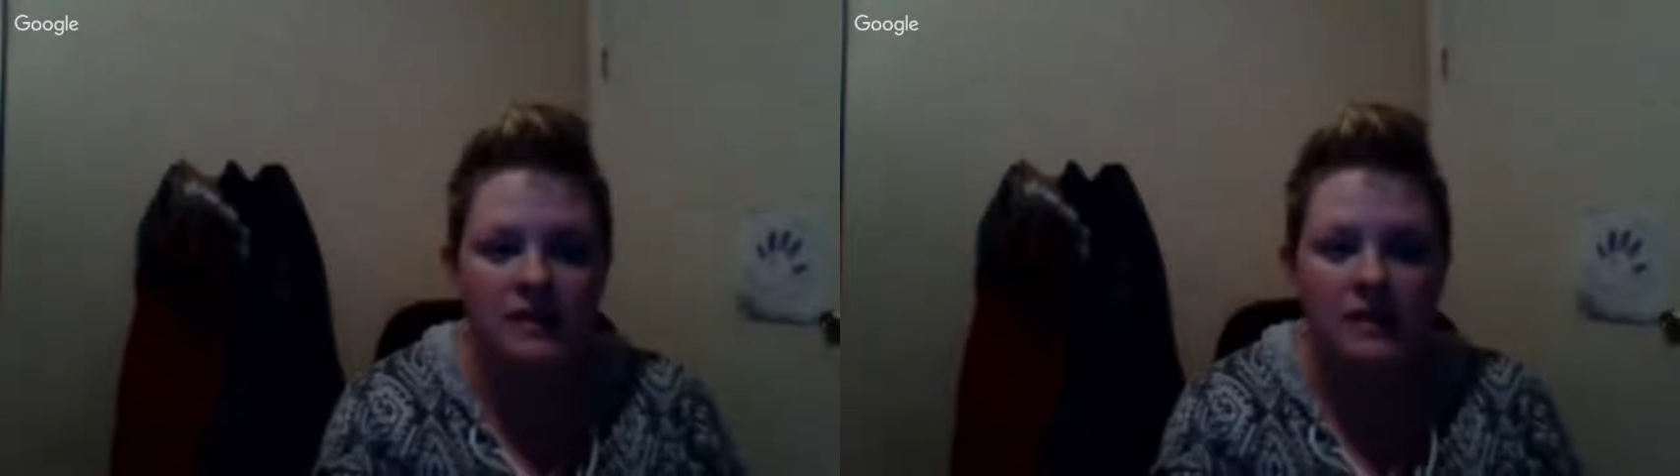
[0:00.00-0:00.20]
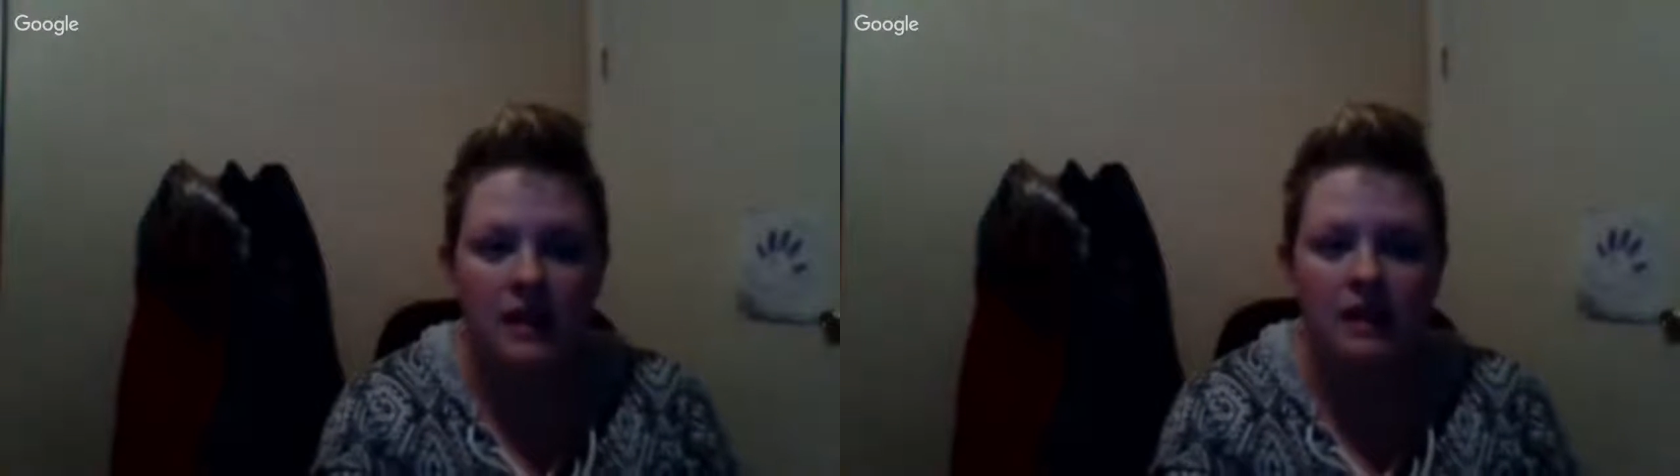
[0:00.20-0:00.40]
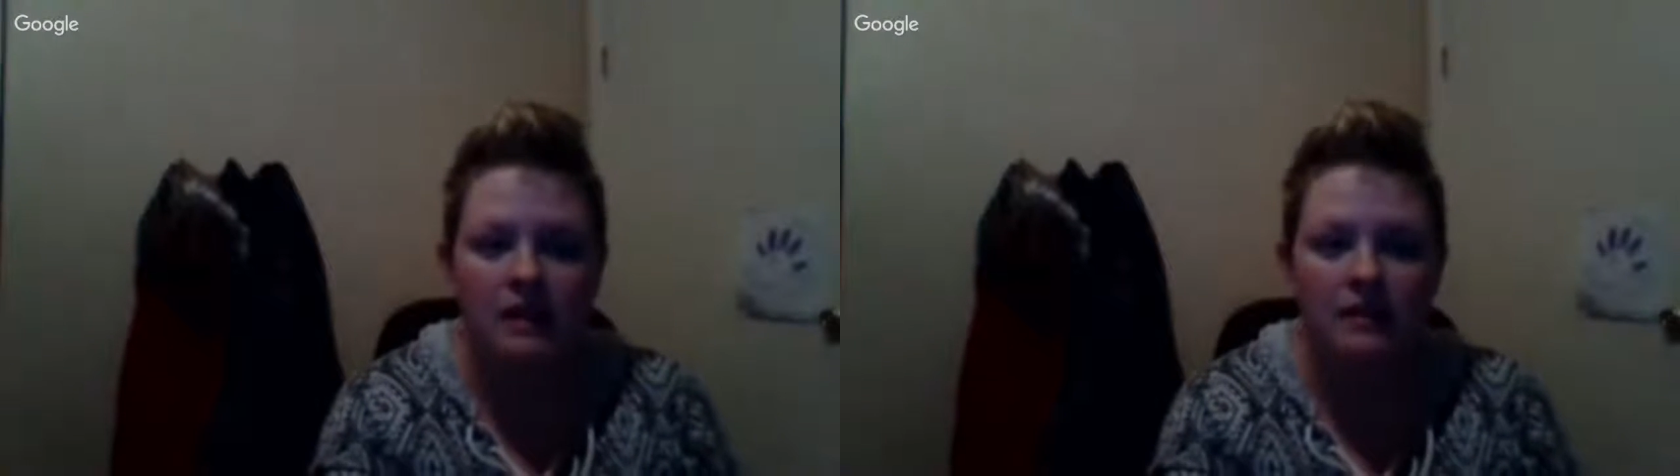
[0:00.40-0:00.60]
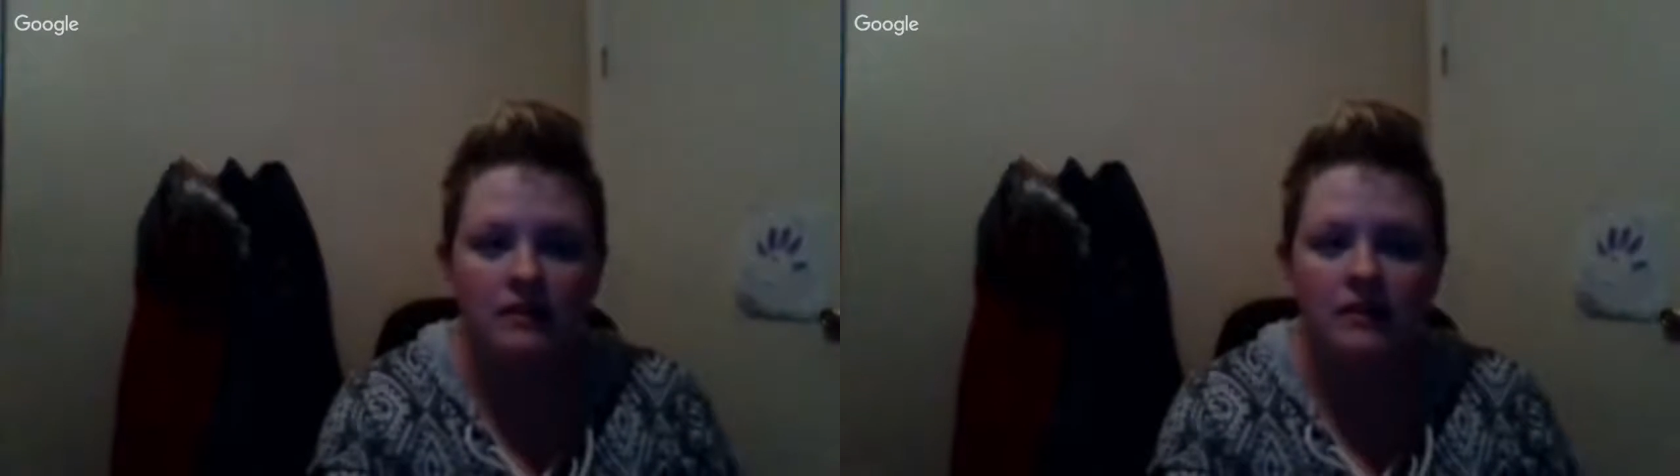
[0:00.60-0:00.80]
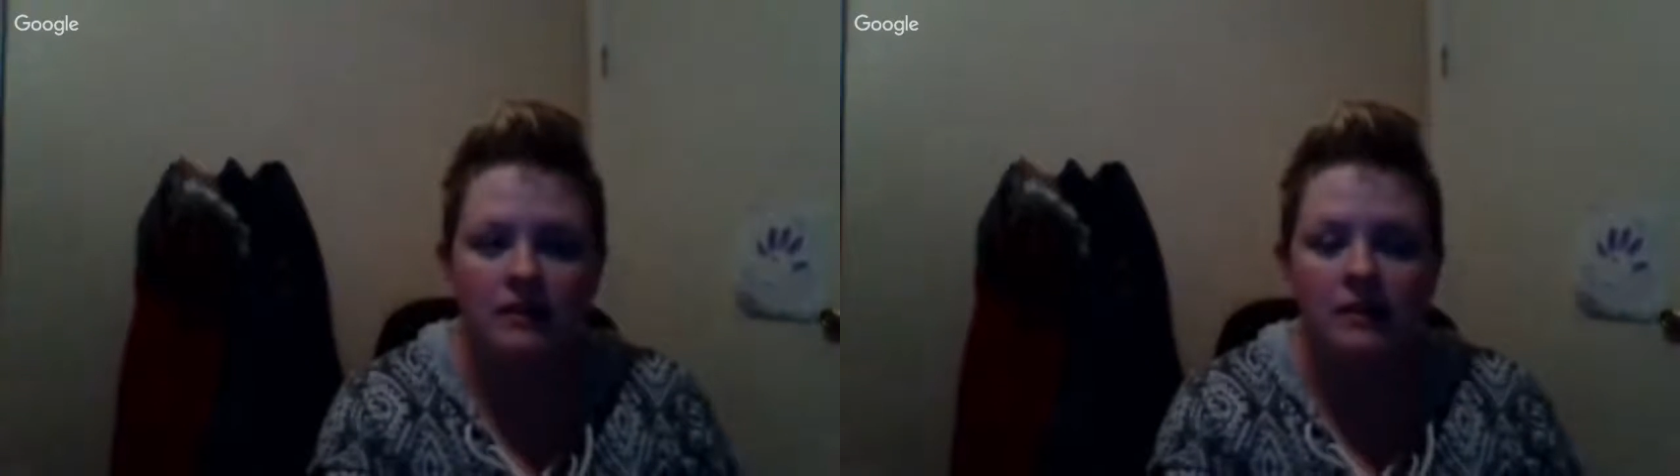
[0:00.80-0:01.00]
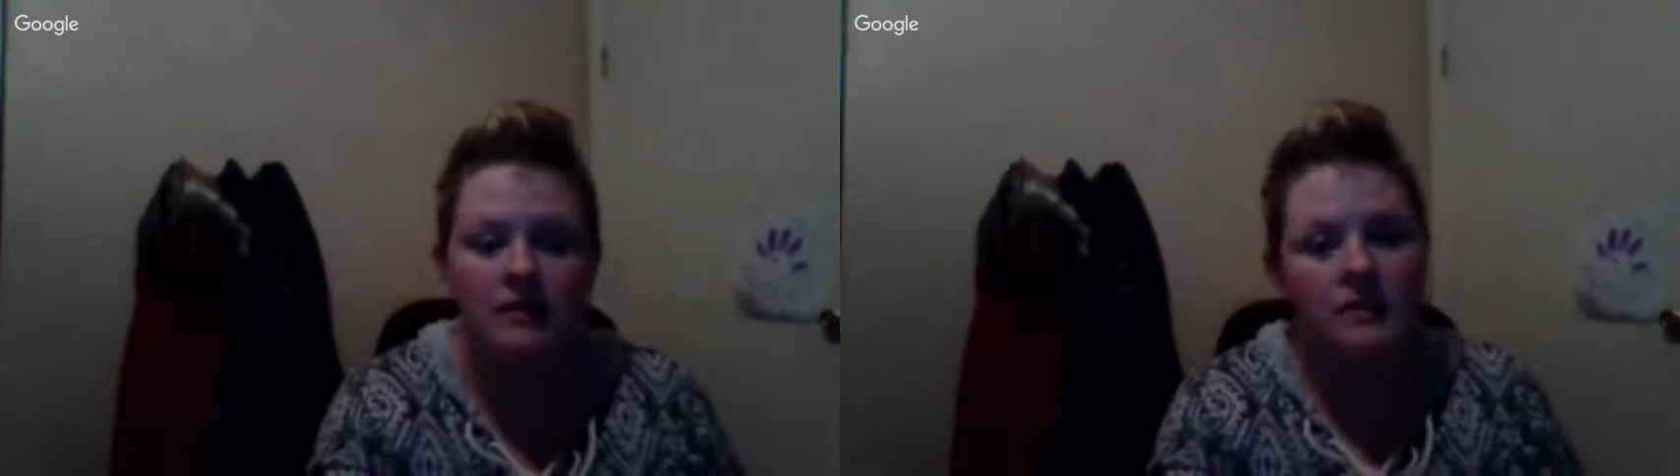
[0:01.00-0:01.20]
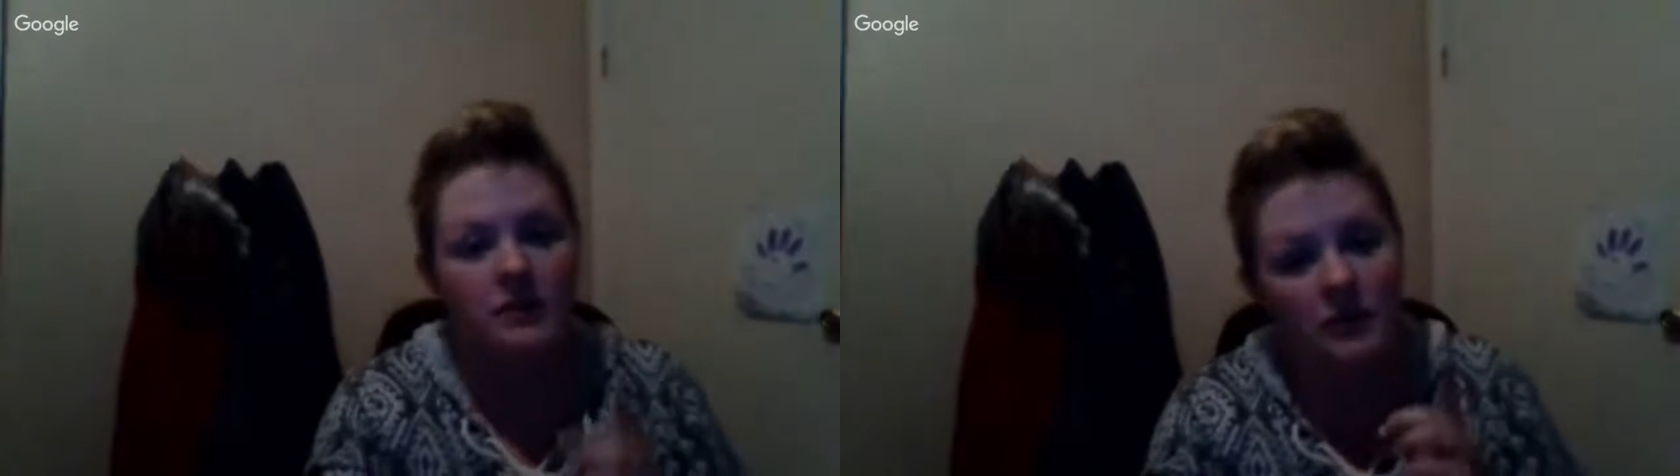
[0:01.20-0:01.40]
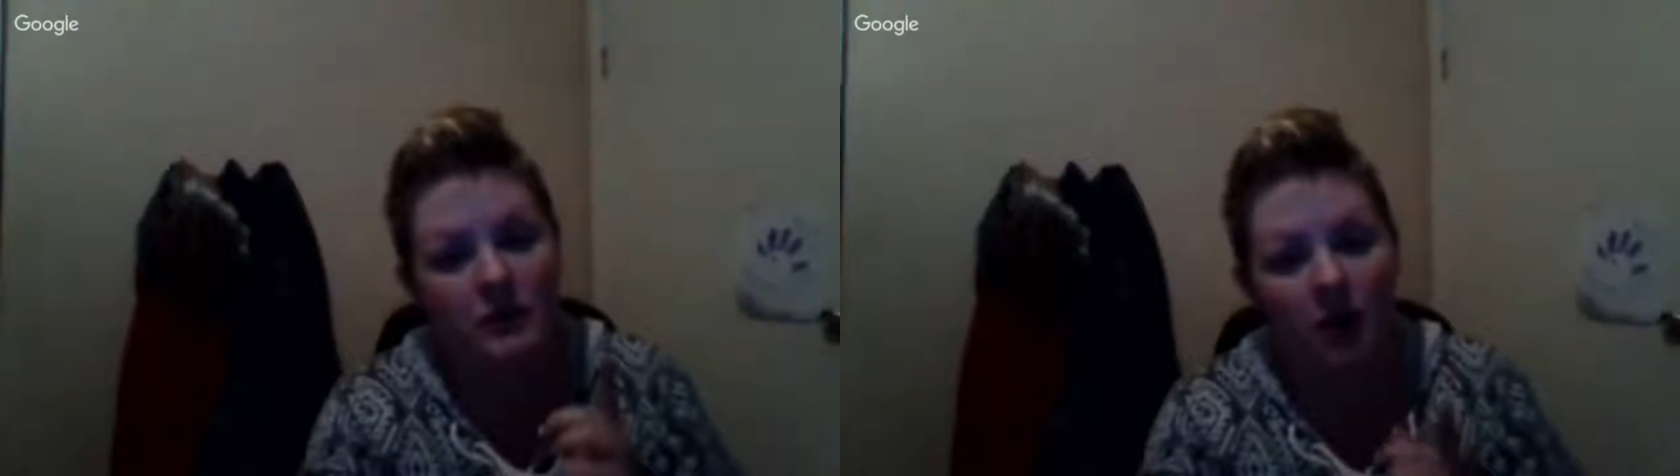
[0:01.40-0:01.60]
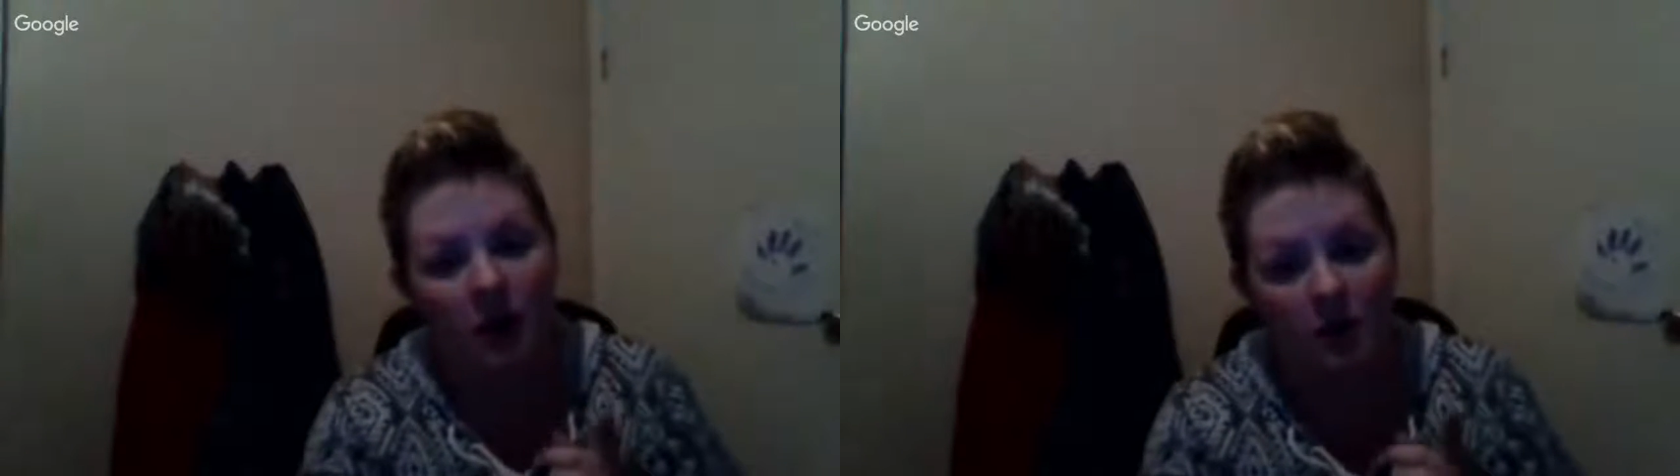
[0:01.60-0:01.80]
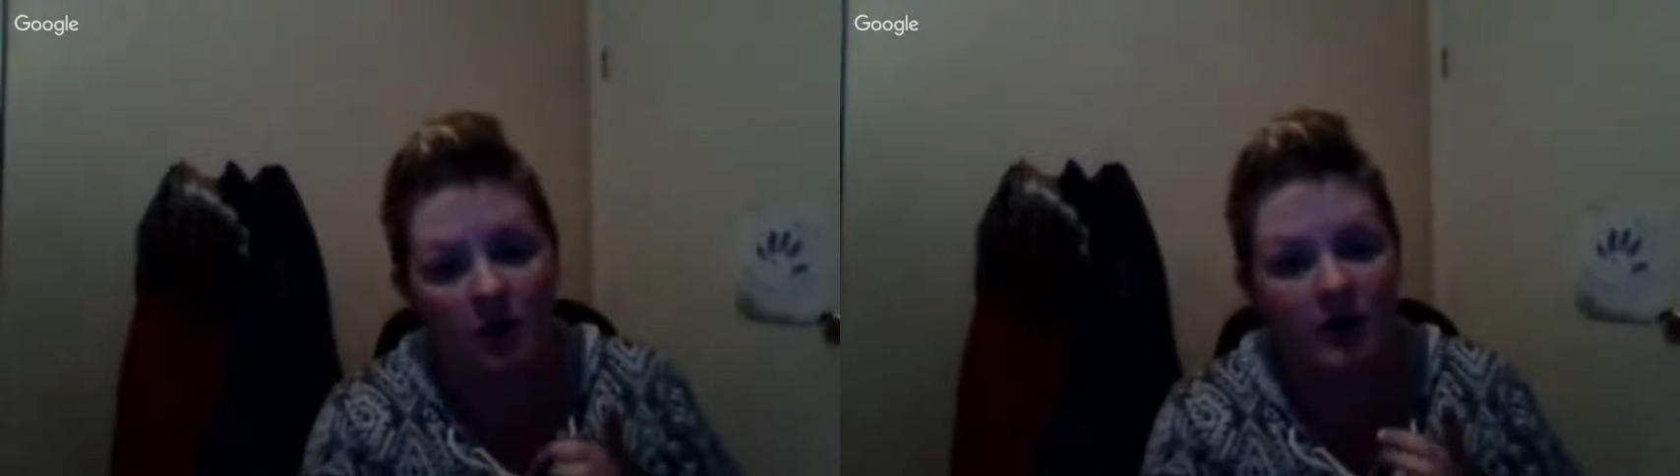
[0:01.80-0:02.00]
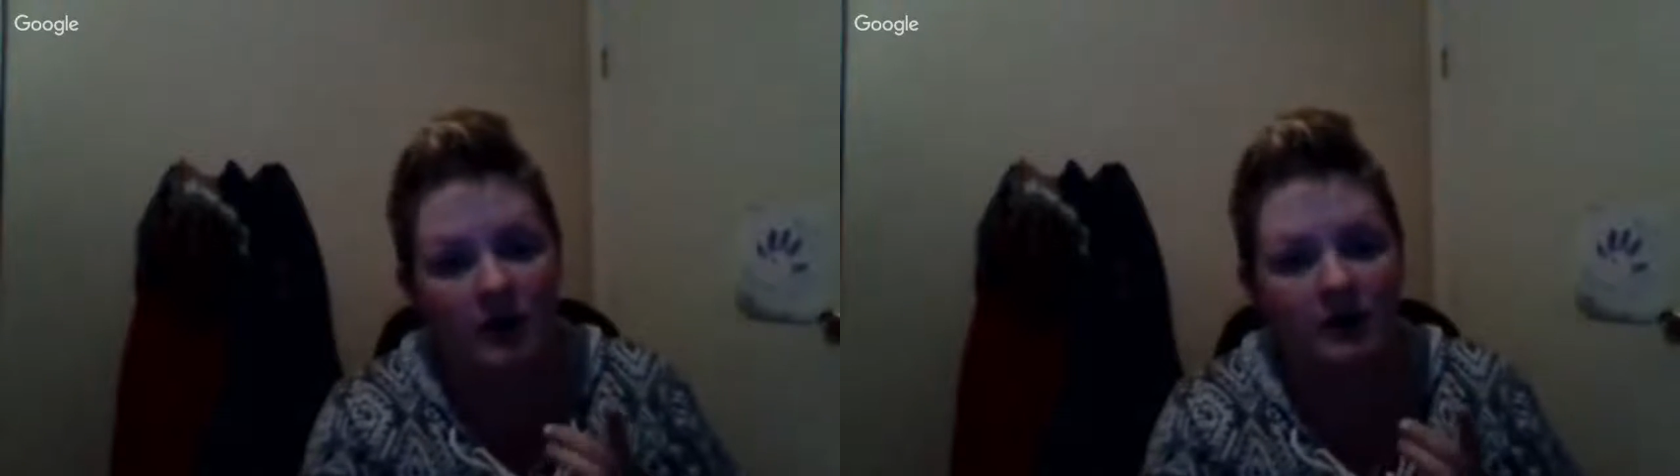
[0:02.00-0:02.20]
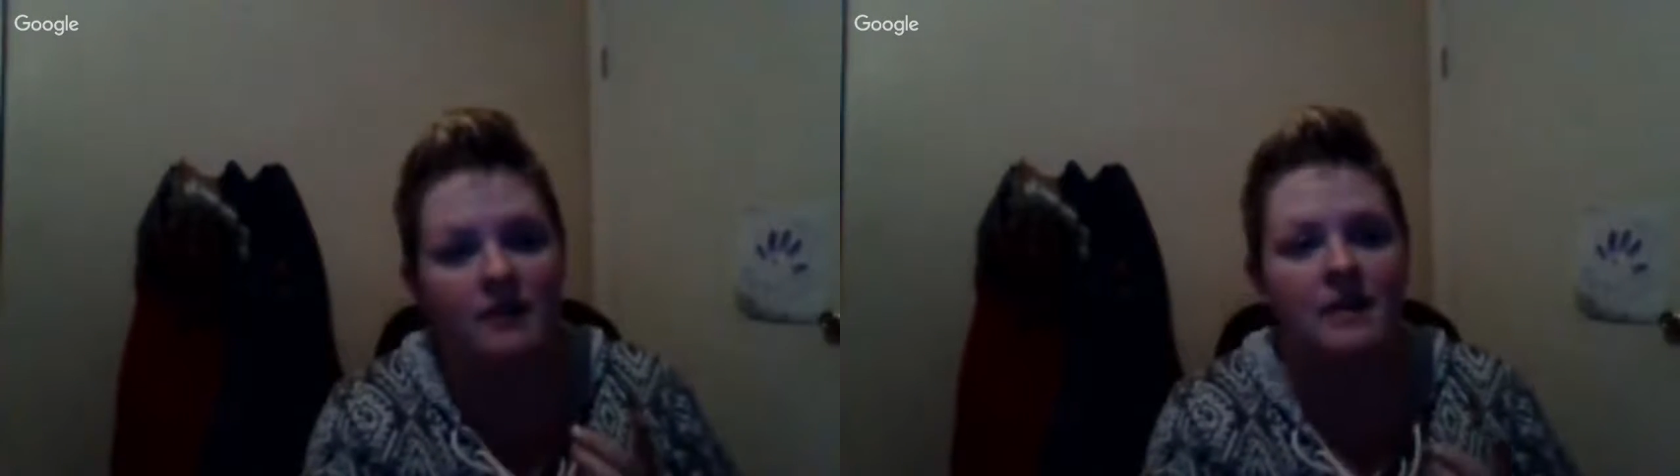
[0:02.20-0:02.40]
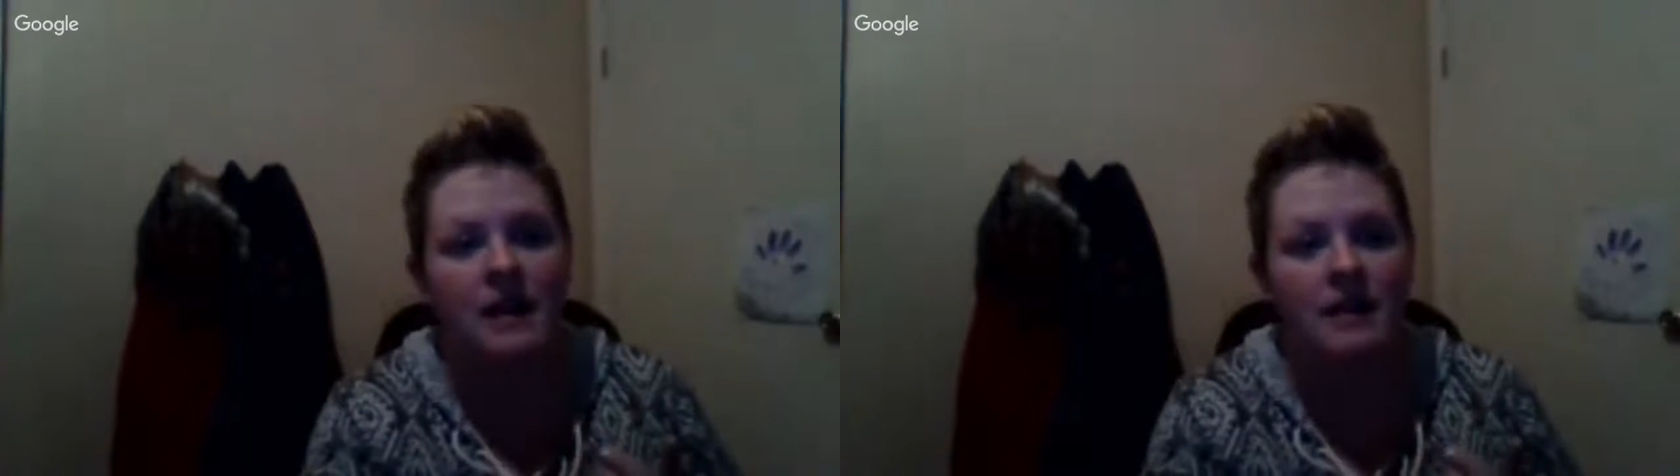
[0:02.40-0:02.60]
do your homework, that's an imperative.